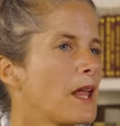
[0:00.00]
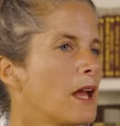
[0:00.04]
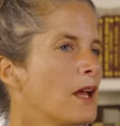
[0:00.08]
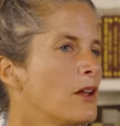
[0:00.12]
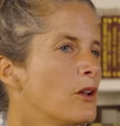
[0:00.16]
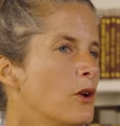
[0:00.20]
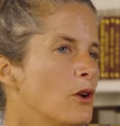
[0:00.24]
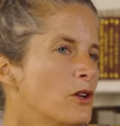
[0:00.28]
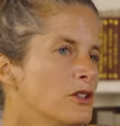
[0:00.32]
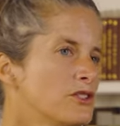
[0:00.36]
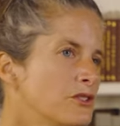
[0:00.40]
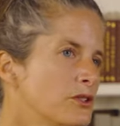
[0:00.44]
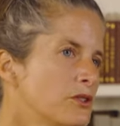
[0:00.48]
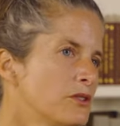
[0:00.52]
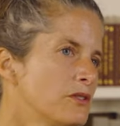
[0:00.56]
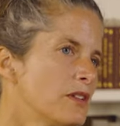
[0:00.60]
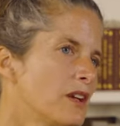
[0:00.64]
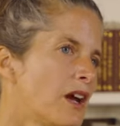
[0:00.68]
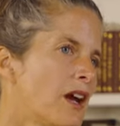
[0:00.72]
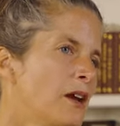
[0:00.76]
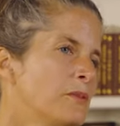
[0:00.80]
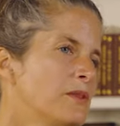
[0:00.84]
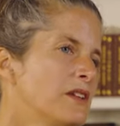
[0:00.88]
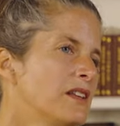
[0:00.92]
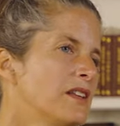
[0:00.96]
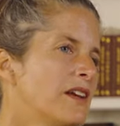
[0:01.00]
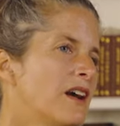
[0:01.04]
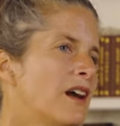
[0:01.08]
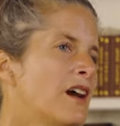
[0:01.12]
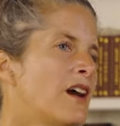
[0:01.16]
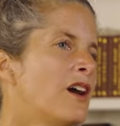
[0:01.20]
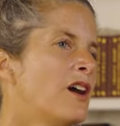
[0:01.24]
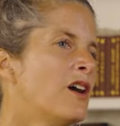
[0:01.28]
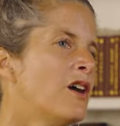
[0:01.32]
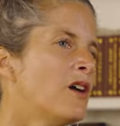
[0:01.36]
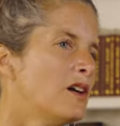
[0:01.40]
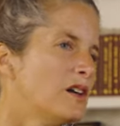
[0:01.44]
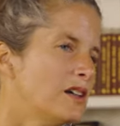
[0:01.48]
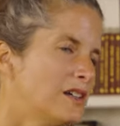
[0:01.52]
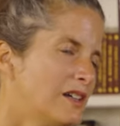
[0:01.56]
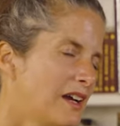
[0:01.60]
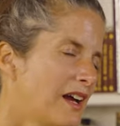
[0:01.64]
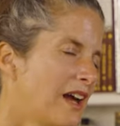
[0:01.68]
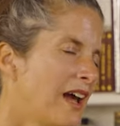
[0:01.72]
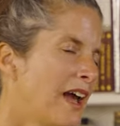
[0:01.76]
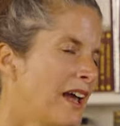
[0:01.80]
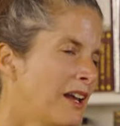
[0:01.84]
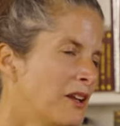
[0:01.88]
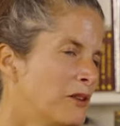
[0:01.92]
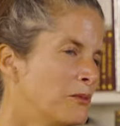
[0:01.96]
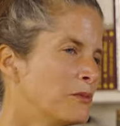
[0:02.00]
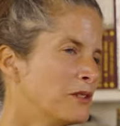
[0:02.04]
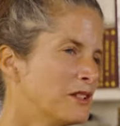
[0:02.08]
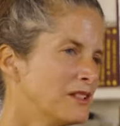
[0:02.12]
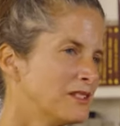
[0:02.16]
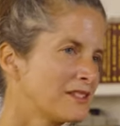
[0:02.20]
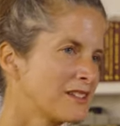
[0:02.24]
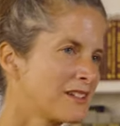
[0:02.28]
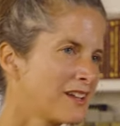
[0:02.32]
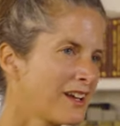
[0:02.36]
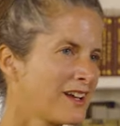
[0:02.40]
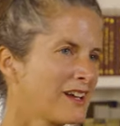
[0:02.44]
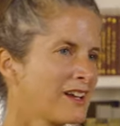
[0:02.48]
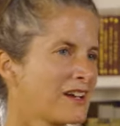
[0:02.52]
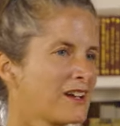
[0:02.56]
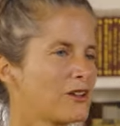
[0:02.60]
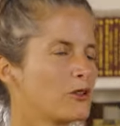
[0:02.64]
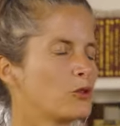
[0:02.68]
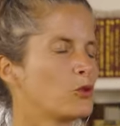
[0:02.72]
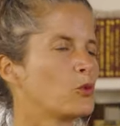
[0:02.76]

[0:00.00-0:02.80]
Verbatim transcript: and also i mean there are animals like